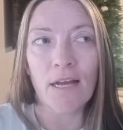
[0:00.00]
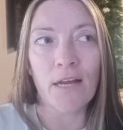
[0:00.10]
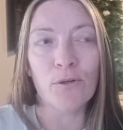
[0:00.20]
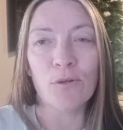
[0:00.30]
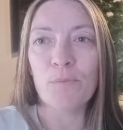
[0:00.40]
I
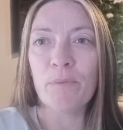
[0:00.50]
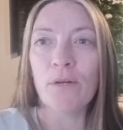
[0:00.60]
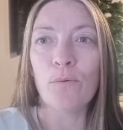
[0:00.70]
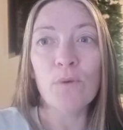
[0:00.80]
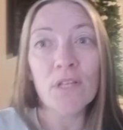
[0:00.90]
know it's been
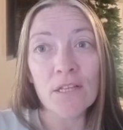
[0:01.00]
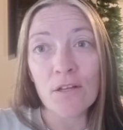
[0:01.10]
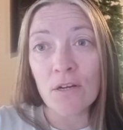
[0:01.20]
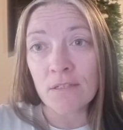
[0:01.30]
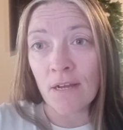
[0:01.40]
a really
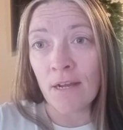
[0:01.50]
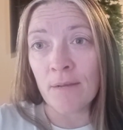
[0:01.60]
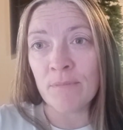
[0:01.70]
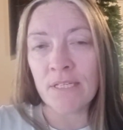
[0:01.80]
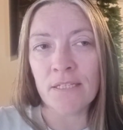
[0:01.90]
long
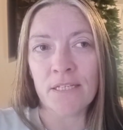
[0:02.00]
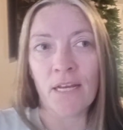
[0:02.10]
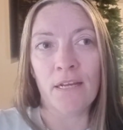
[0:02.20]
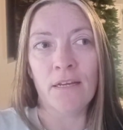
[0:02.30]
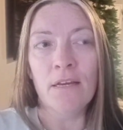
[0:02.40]
time since
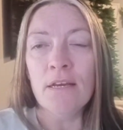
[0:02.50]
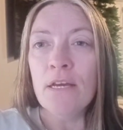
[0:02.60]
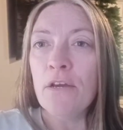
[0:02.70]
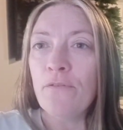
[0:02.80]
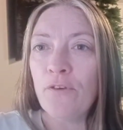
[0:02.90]
I
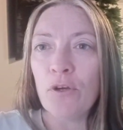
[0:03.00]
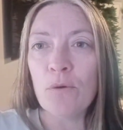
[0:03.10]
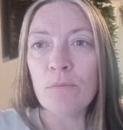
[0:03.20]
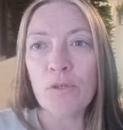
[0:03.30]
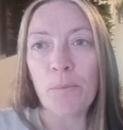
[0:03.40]

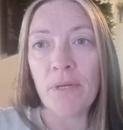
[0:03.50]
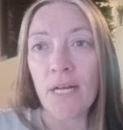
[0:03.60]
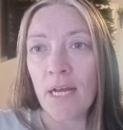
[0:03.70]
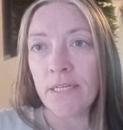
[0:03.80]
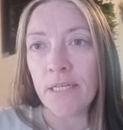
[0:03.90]
filmed or been
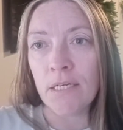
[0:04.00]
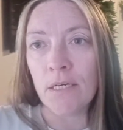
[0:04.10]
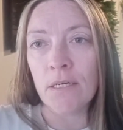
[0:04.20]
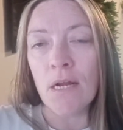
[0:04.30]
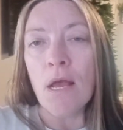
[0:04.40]
on
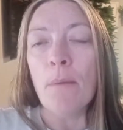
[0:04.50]
here,